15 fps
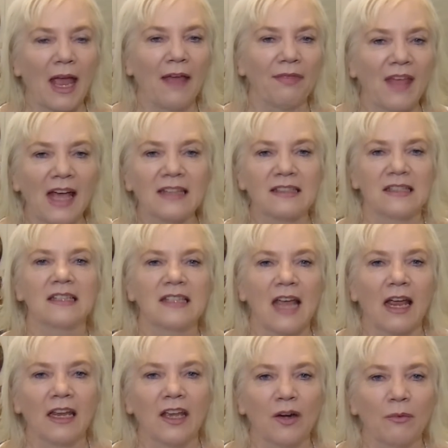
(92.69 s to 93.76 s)
And that's just
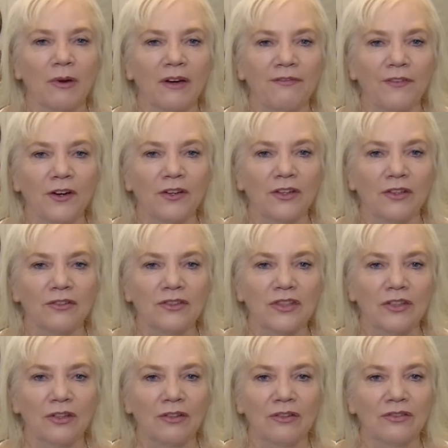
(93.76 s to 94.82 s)
how I'm going to refer you
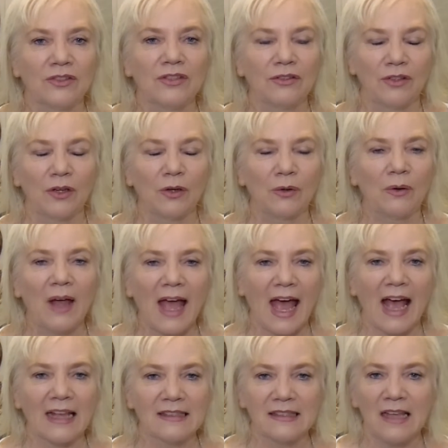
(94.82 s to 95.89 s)
to you
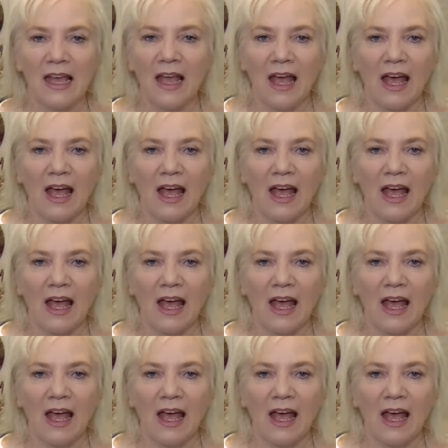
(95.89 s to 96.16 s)
as.